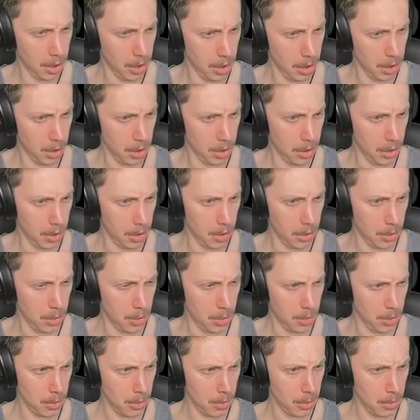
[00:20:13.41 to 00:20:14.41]

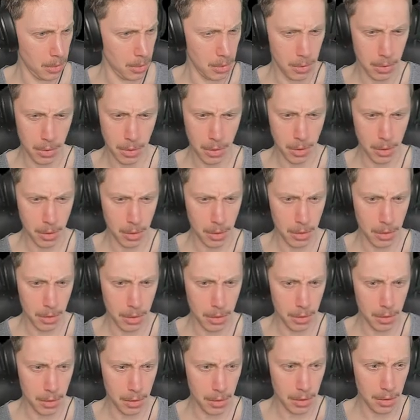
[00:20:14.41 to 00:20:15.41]

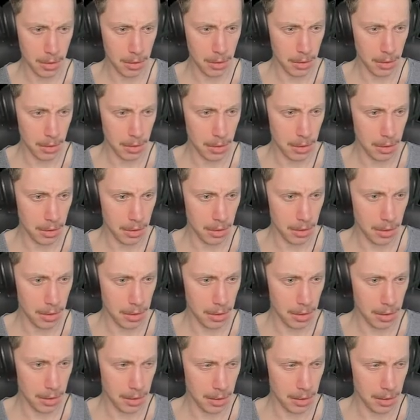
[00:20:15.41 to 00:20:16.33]
(no one is talking)